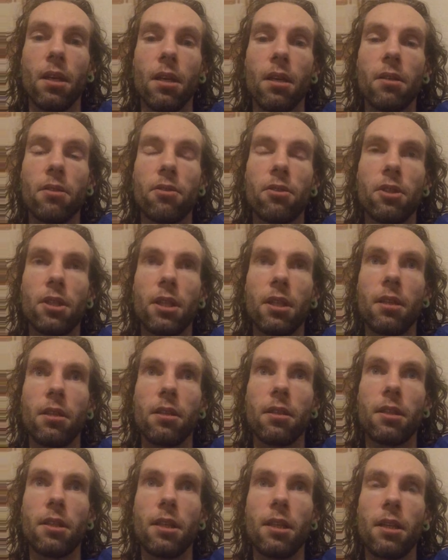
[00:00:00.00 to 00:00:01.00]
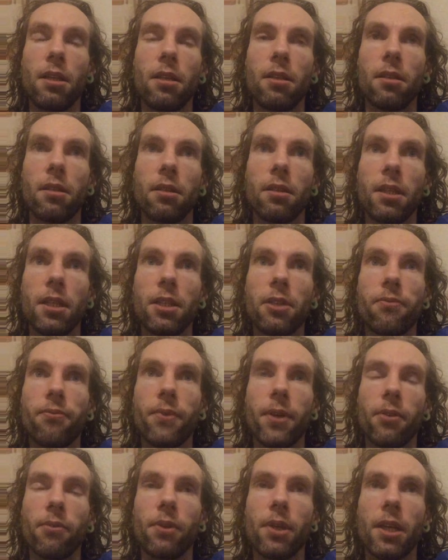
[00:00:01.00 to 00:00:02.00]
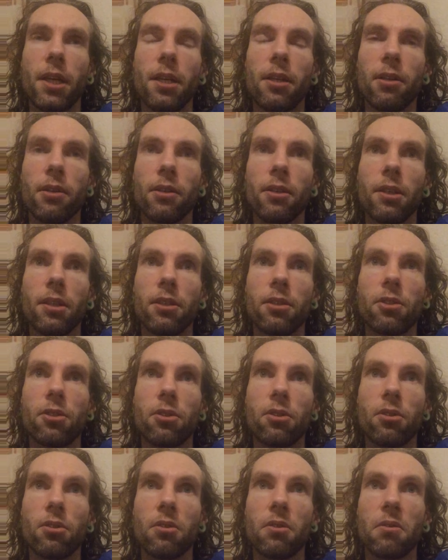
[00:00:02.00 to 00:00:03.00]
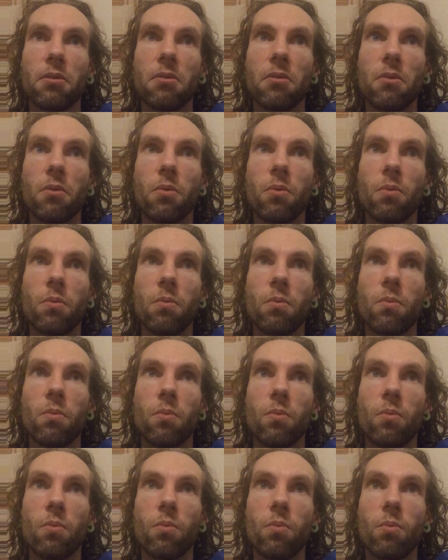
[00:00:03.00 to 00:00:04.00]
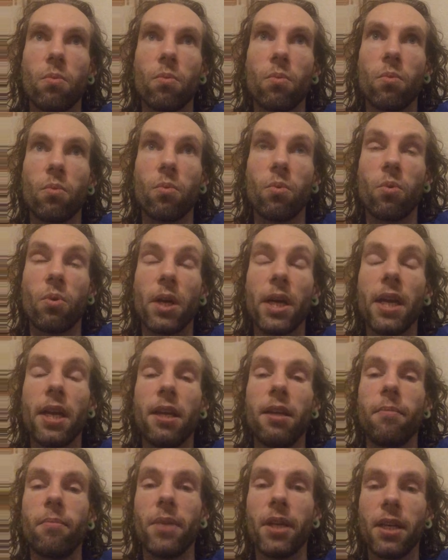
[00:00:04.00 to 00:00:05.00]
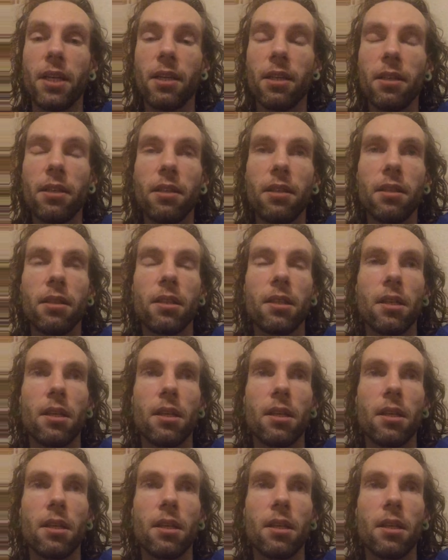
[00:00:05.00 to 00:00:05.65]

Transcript: and seeing this variator is way bigger,